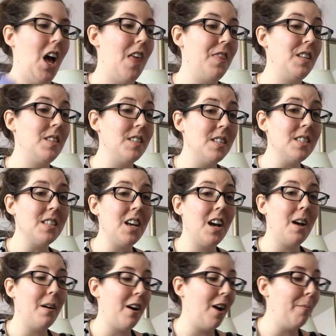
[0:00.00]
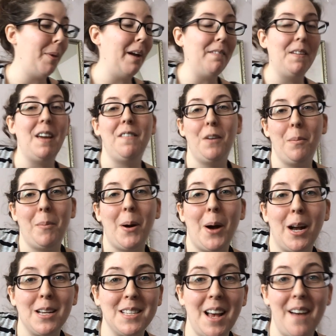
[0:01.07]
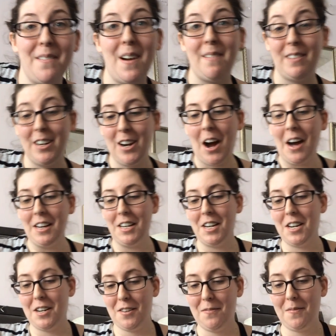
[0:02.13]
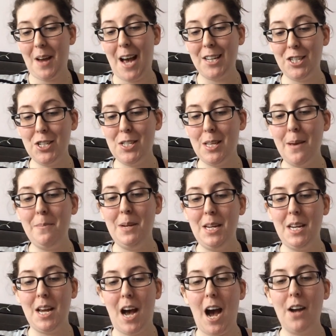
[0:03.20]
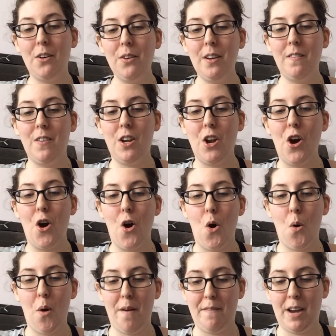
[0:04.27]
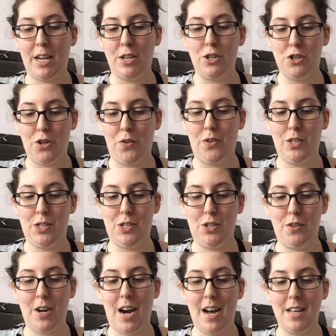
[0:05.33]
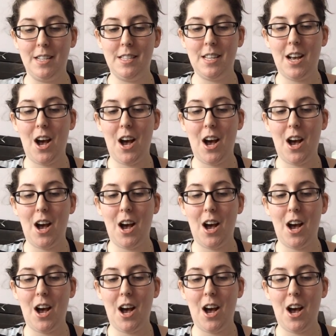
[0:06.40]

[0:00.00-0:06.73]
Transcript: This is my favorite box I've ever gotten. I just let me, I don't even know if I can show this to you guys.